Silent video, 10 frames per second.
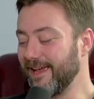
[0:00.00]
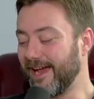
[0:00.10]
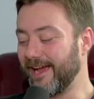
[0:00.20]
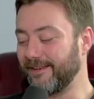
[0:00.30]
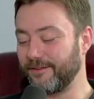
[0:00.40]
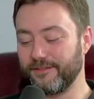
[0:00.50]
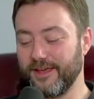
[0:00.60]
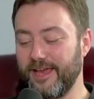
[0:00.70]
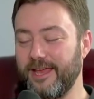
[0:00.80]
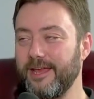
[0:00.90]
and
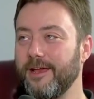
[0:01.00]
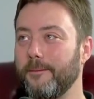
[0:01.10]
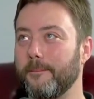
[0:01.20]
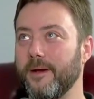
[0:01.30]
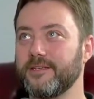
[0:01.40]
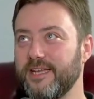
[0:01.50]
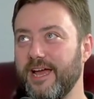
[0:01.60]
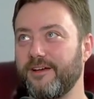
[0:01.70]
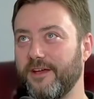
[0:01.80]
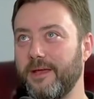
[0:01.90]
they must
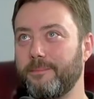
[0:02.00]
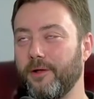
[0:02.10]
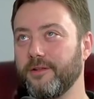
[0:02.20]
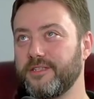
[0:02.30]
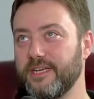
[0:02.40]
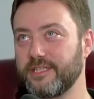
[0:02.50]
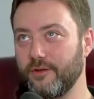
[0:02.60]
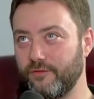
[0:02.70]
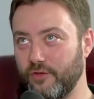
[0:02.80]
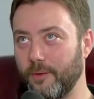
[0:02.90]
have a politics
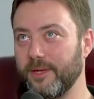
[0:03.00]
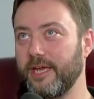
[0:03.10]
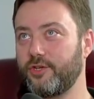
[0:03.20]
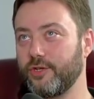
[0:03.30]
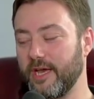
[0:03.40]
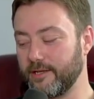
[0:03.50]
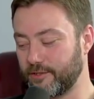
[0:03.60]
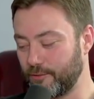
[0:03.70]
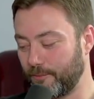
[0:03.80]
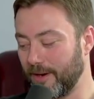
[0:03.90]
of domination and
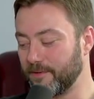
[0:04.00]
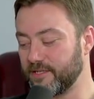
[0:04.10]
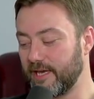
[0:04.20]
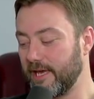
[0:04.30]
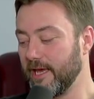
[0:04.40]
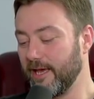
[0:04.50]
supremacy.